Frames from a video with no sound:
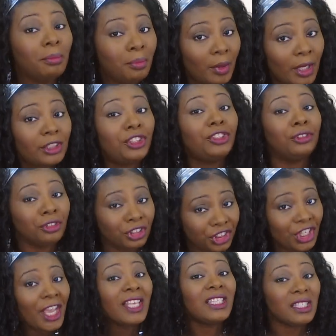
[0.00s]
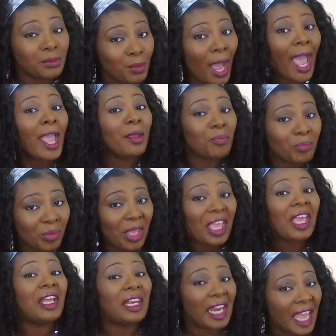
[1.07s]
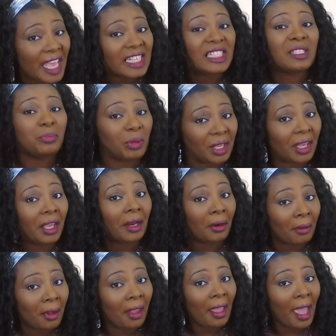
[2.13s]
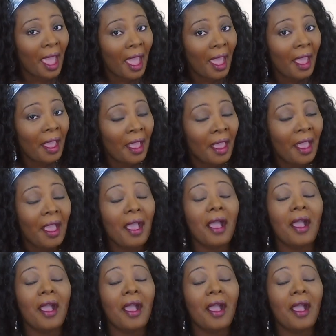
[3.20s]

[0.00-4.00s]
But you just might be a lesbian, okay?